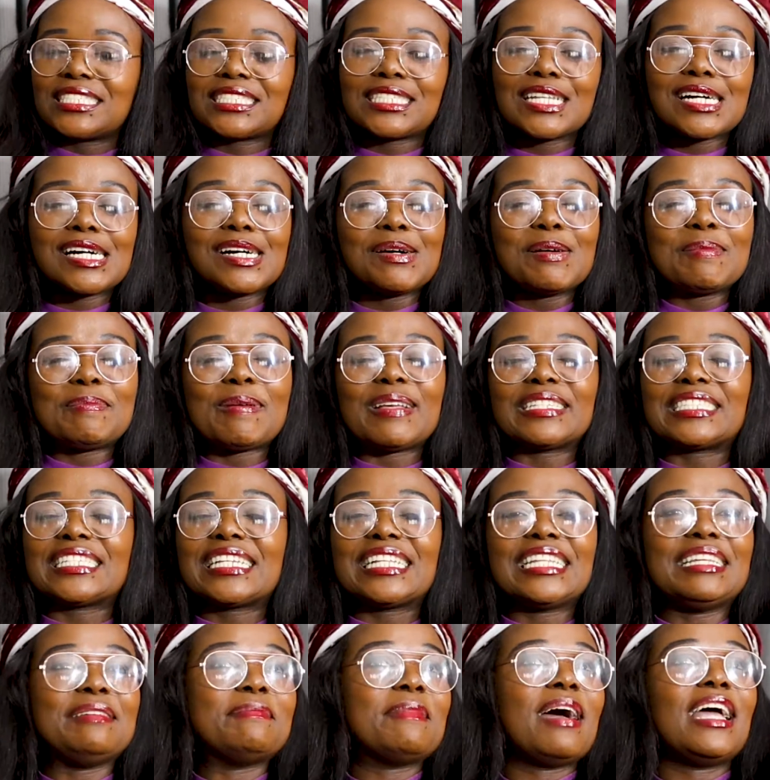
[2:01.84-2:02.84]
so
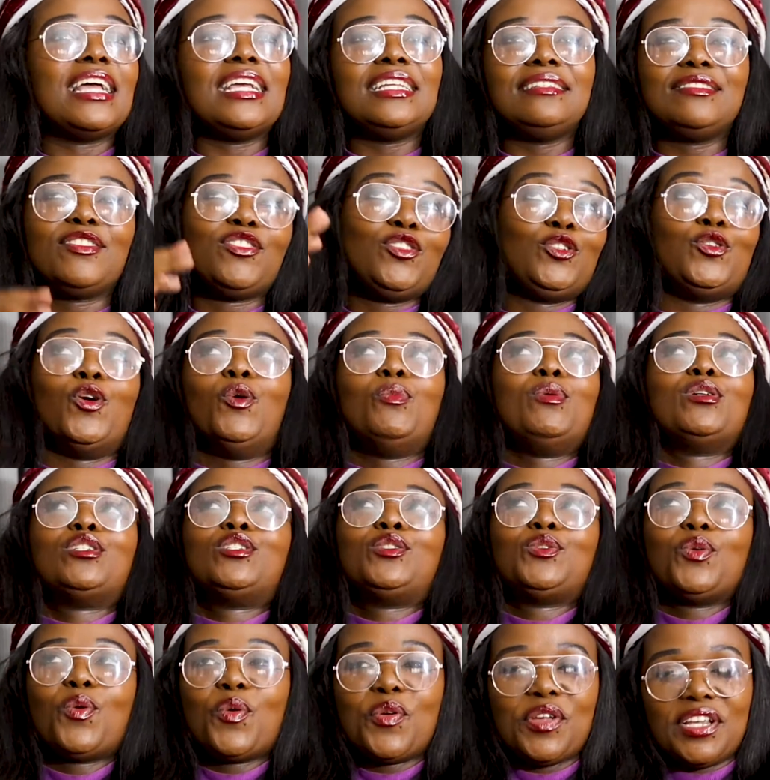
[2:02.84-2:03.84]
basically my Joburg
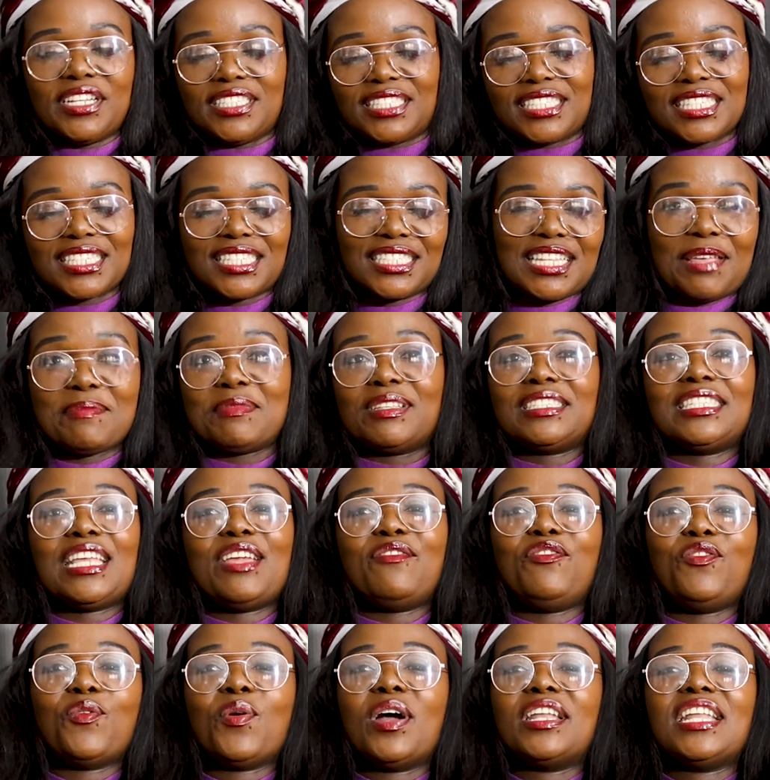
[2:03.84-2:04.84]
story is the same as
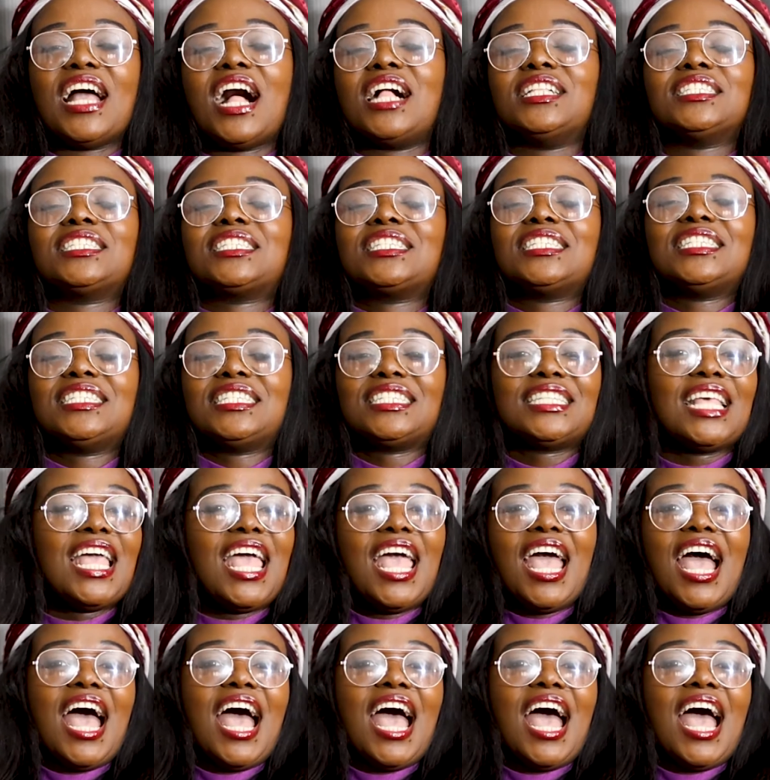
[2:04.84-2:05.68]
everyone else's.